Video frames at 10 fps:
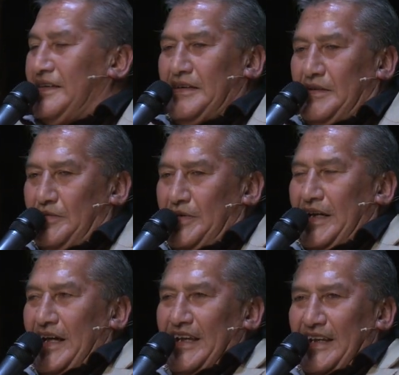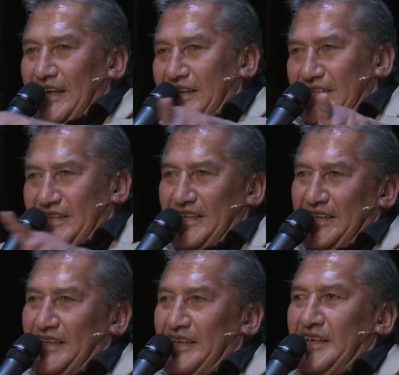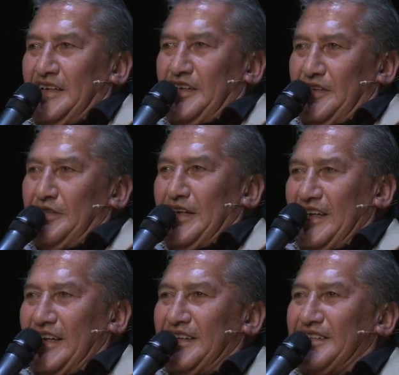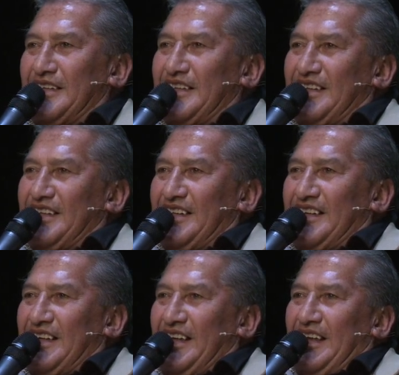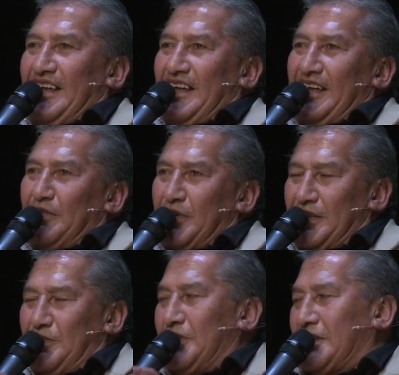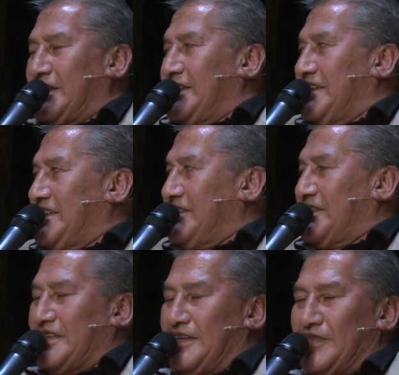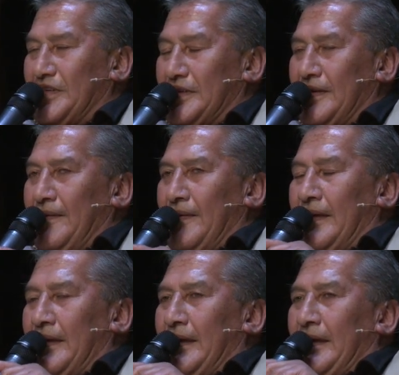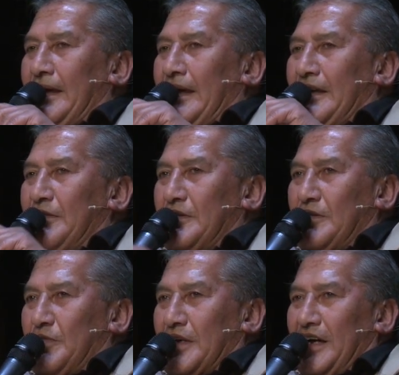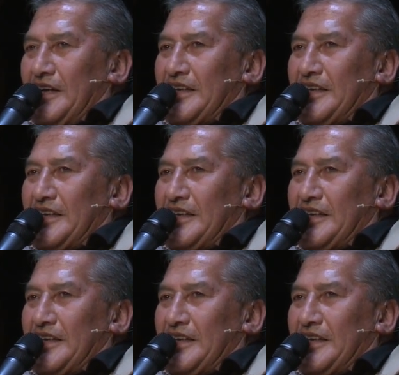We are leaders. You are leaders. And we can work together to achieve it. And then we go to the